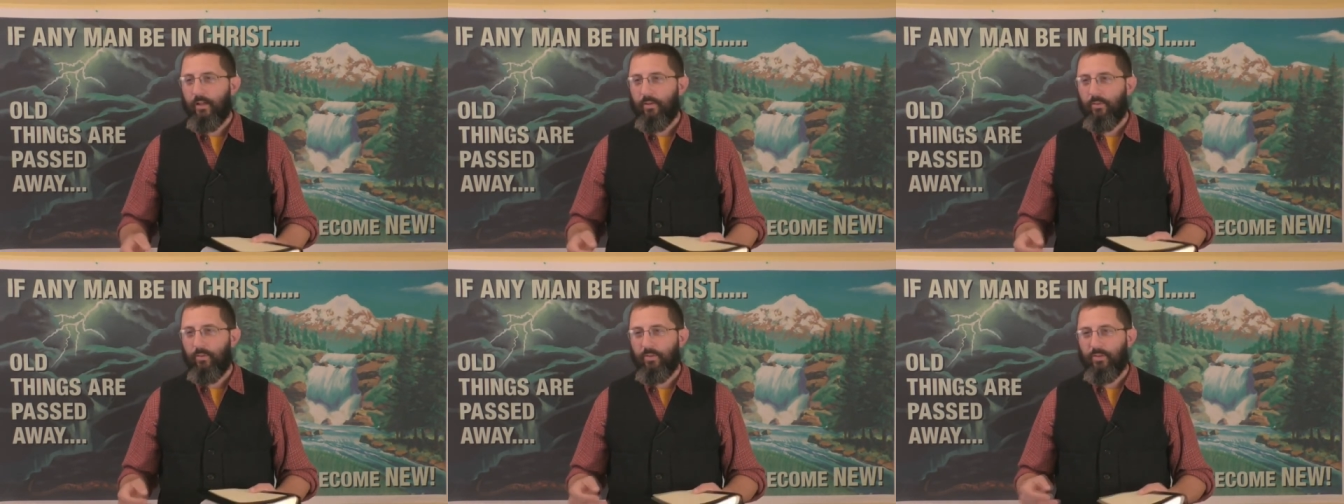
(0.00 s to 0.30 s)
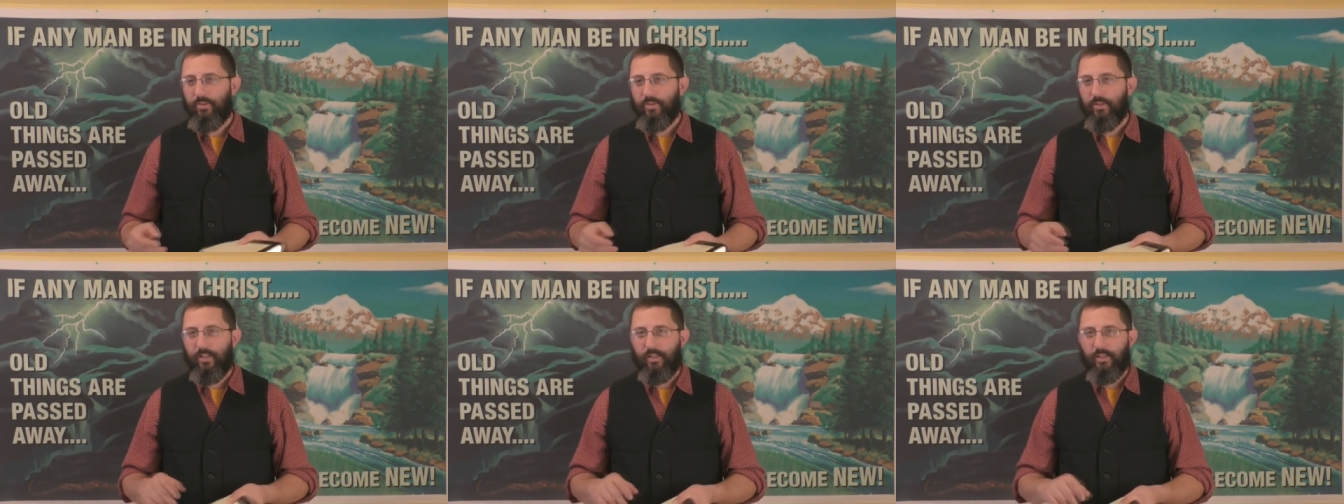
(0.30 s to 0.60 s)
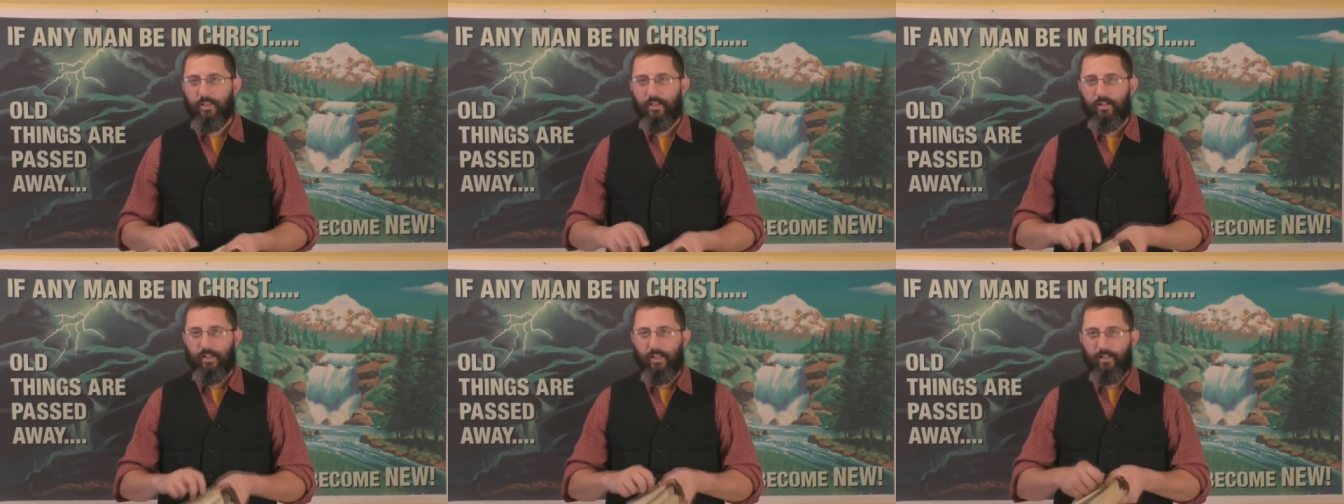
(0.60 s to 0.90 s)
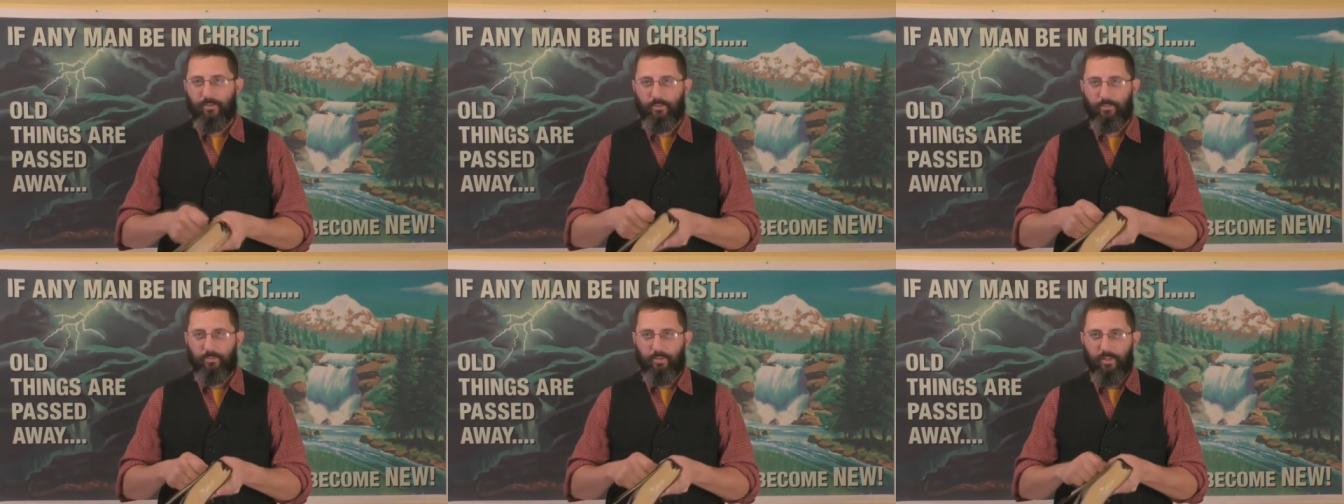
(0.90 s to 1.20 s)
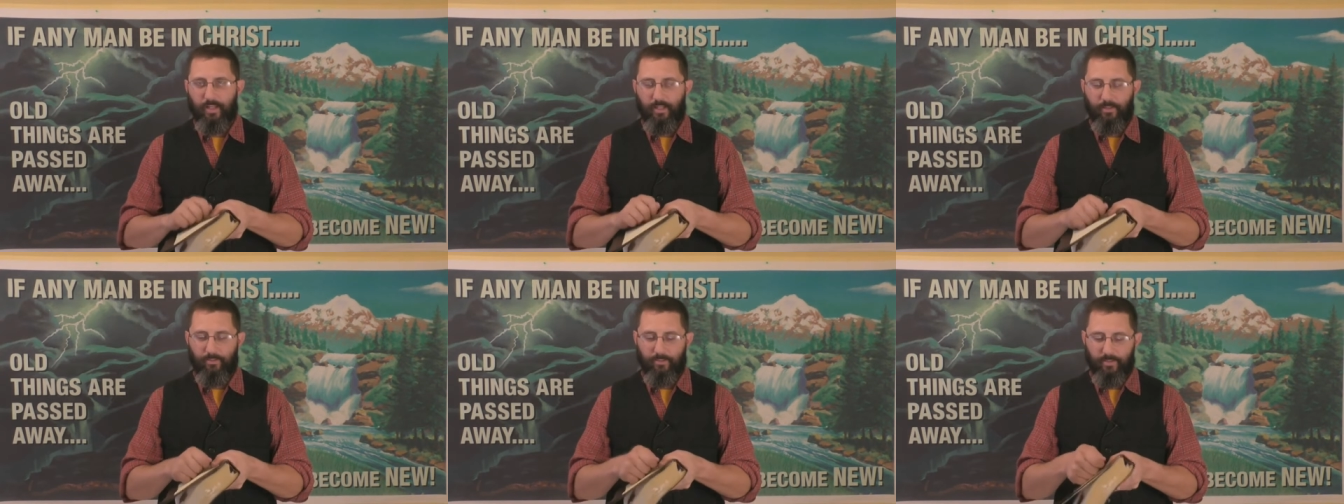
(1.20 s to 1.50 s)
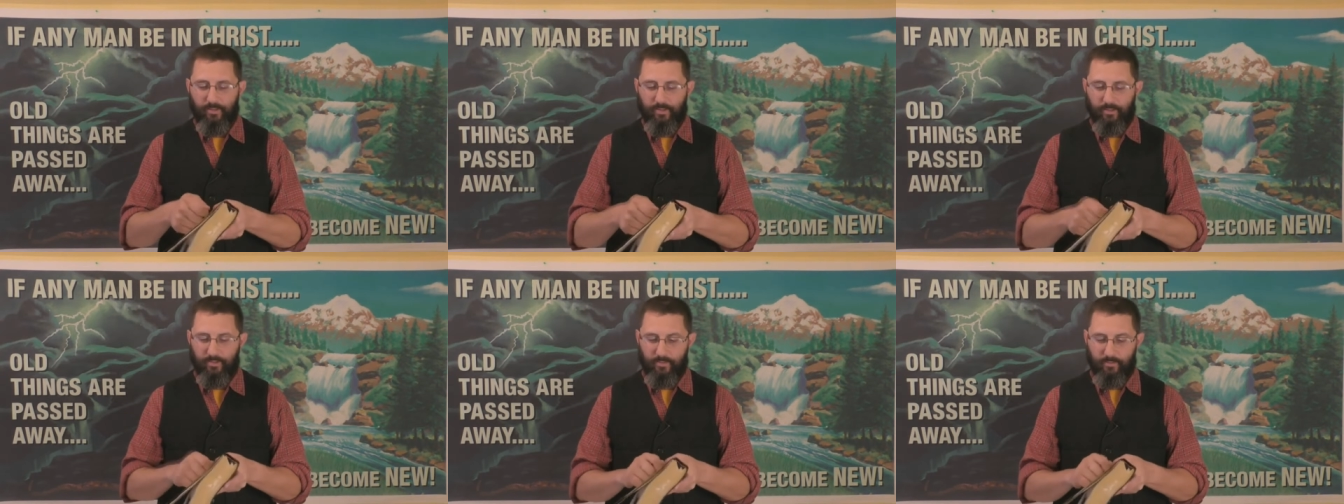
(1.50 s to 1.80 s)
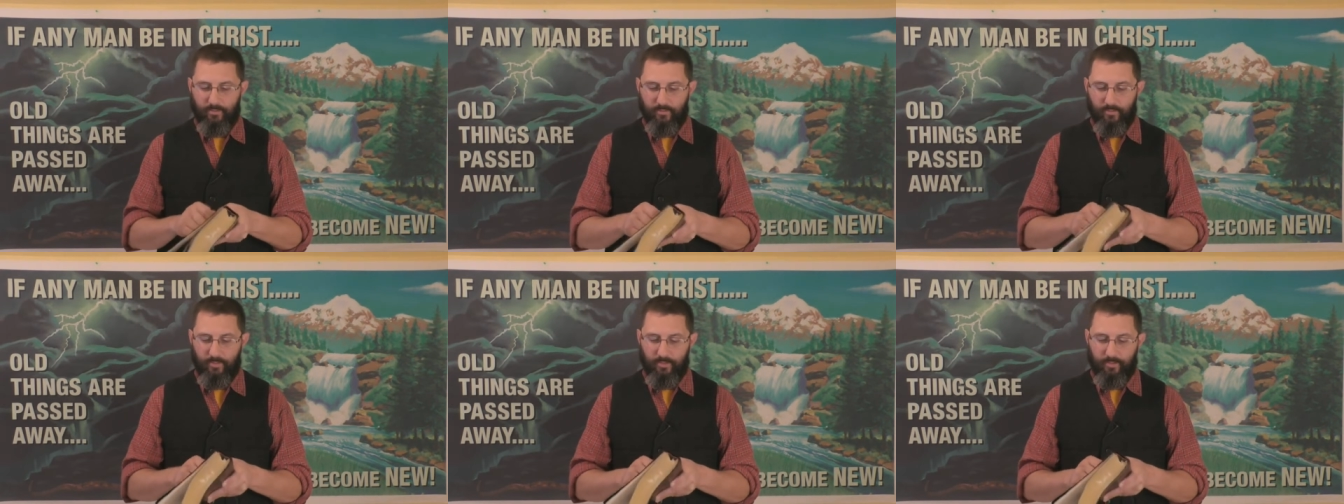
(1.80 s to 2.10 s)
was sitting there and he was playing with this
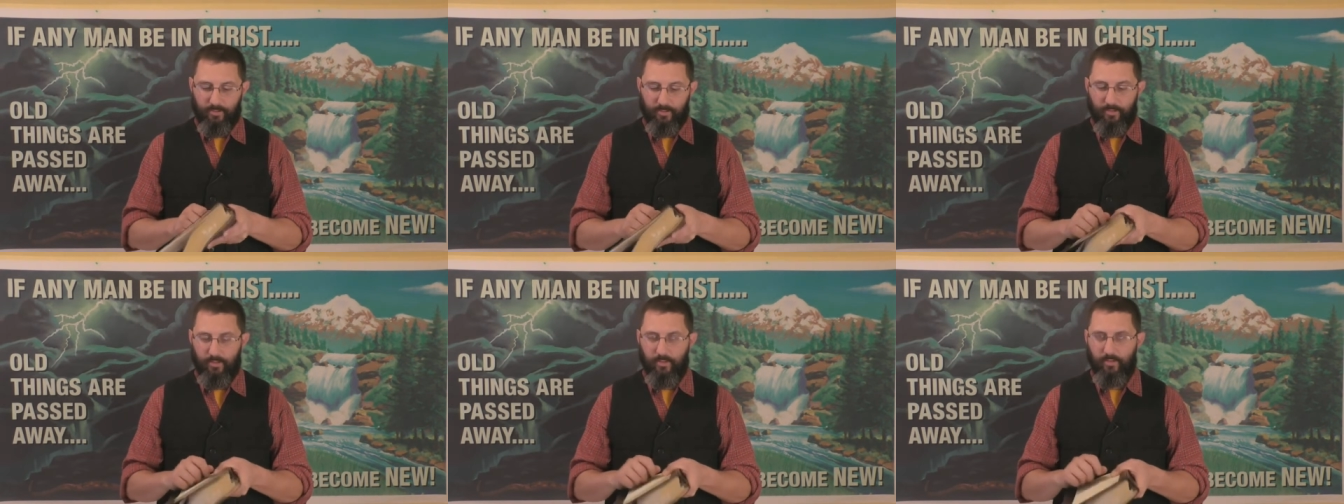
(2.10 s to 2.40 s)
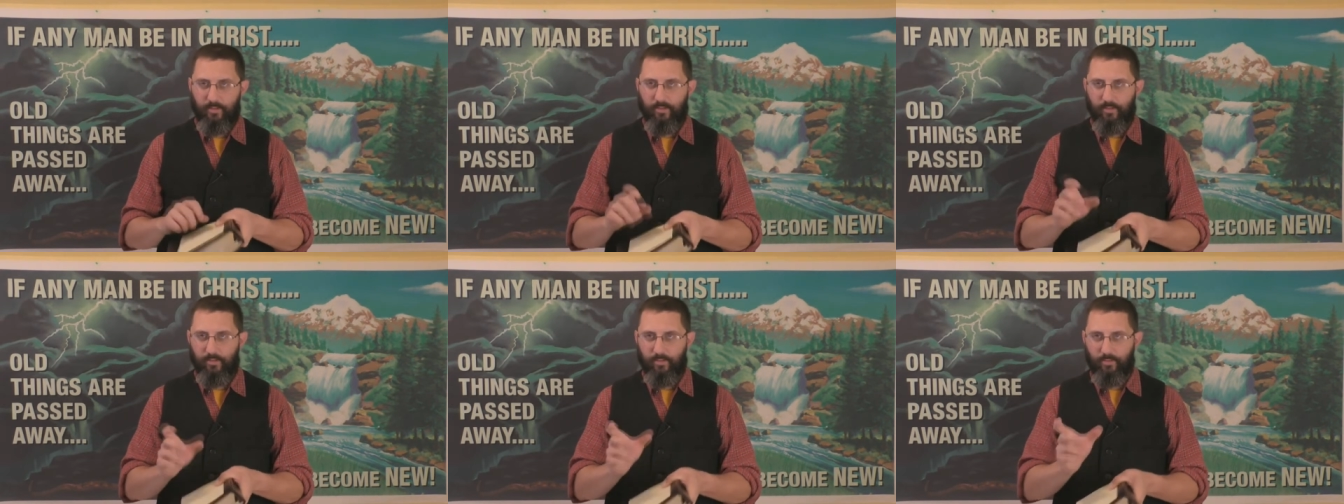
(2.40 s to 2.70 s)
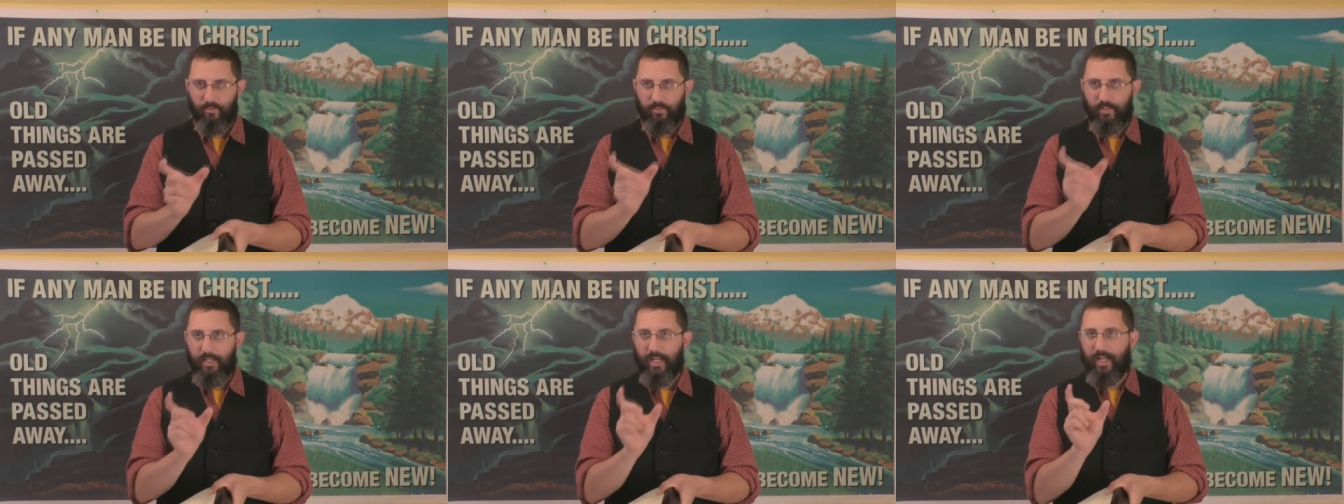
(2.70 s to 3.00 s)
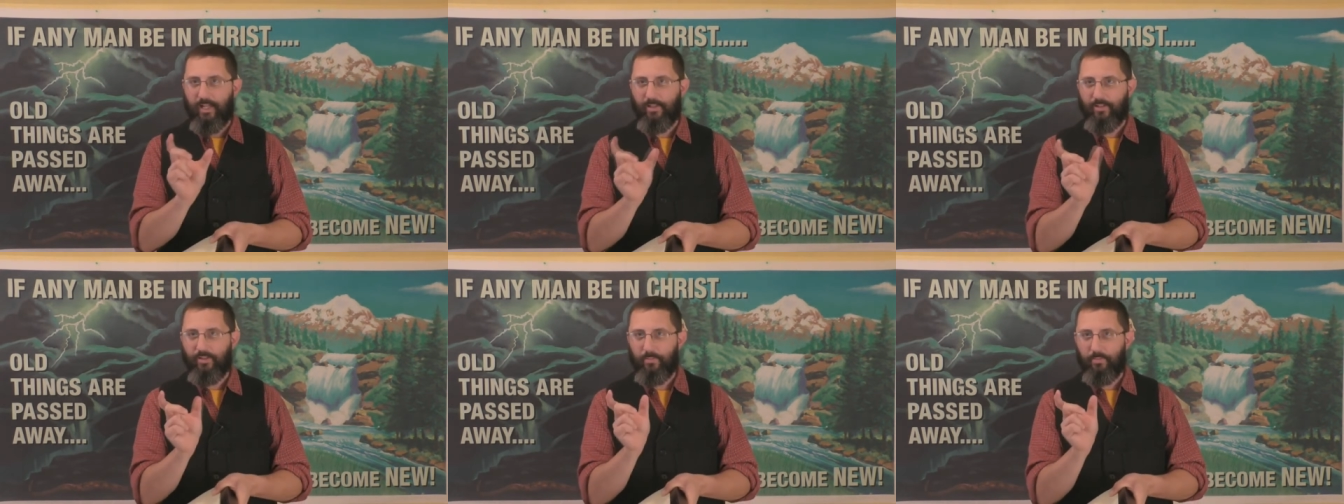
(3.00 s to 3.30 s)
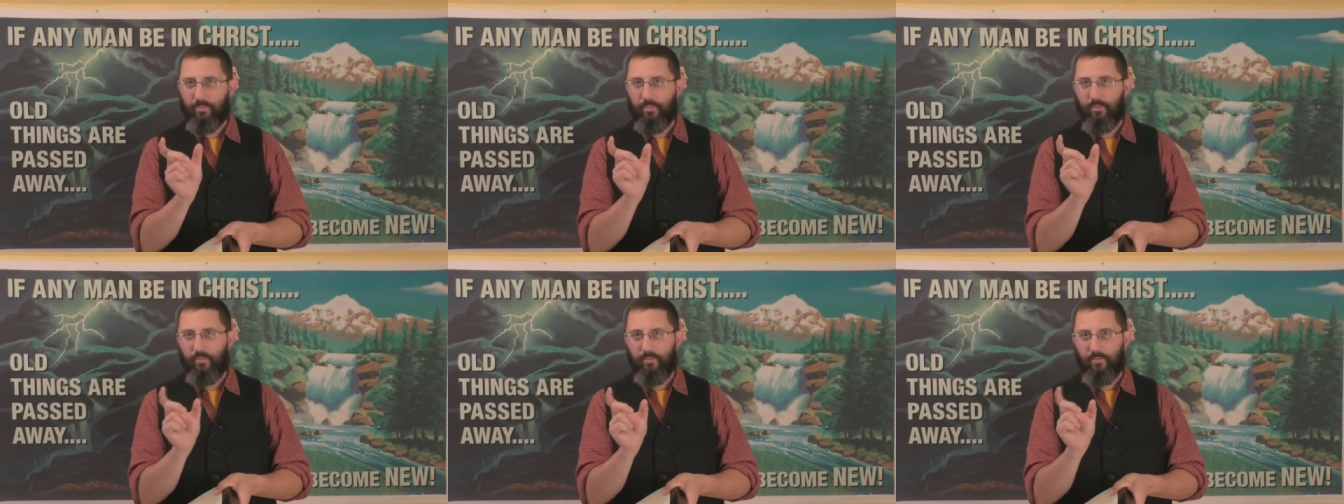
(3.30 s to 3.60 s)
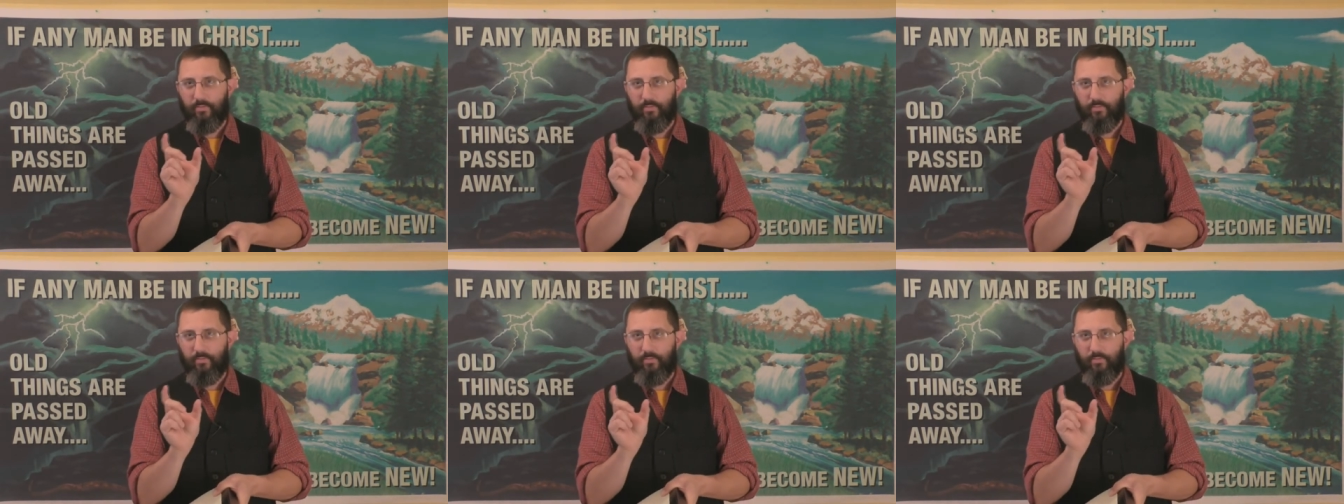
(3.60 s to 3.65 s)
this uh, these little ketchup